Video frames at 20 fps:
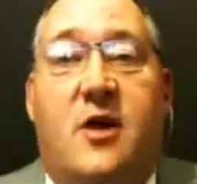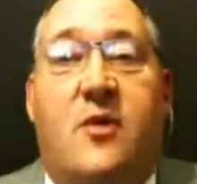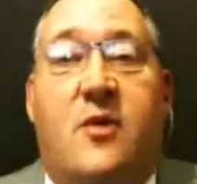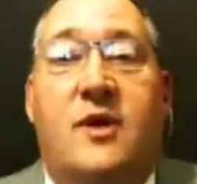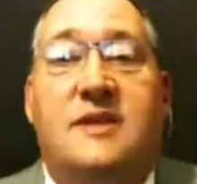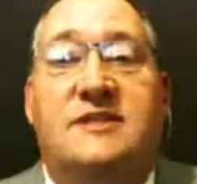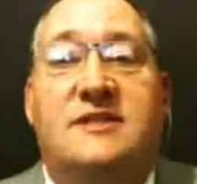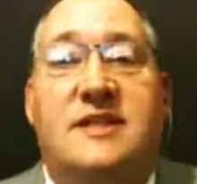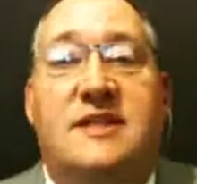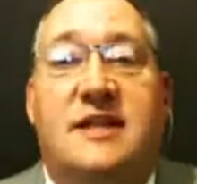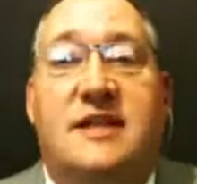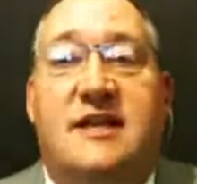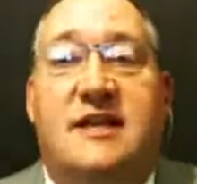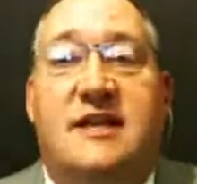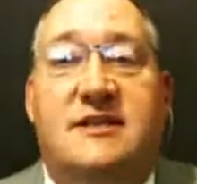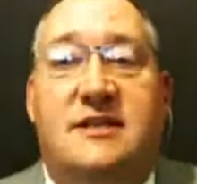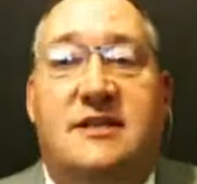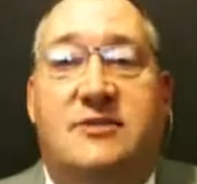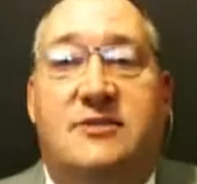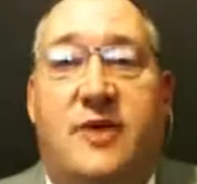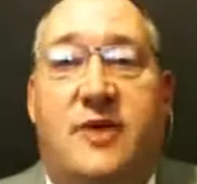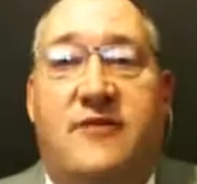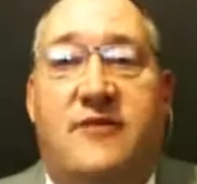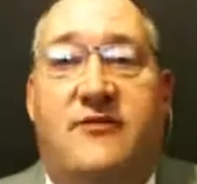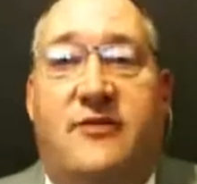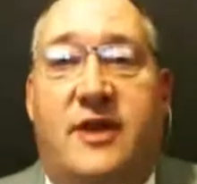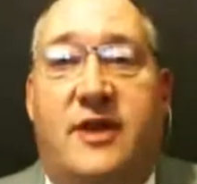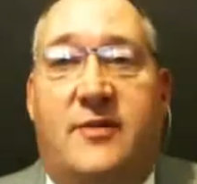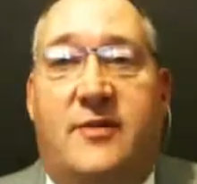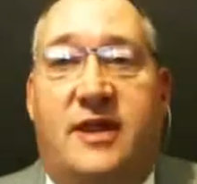what's the easiest way
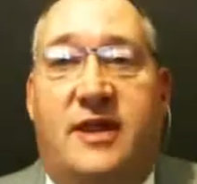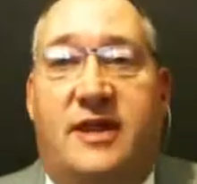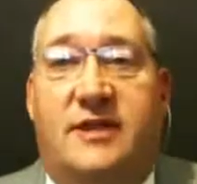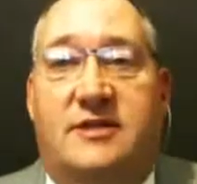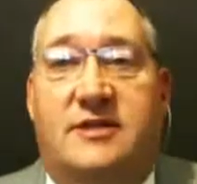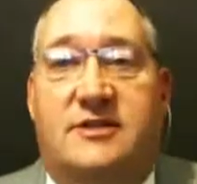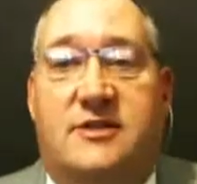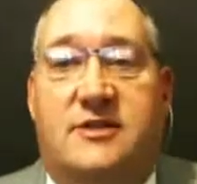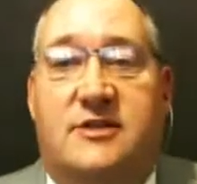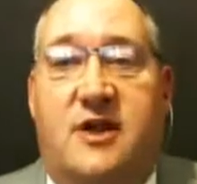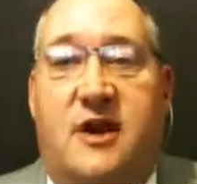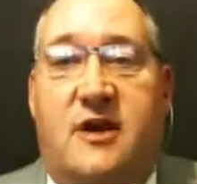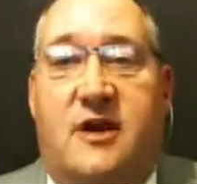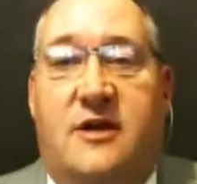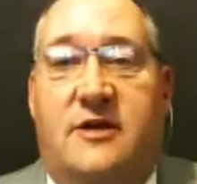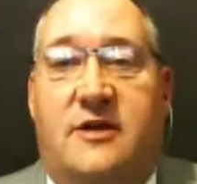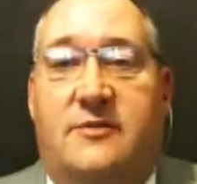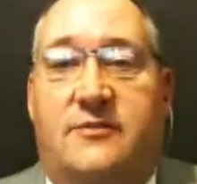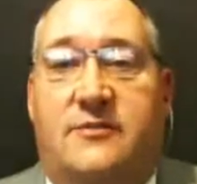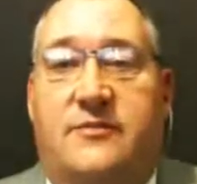for them to get started?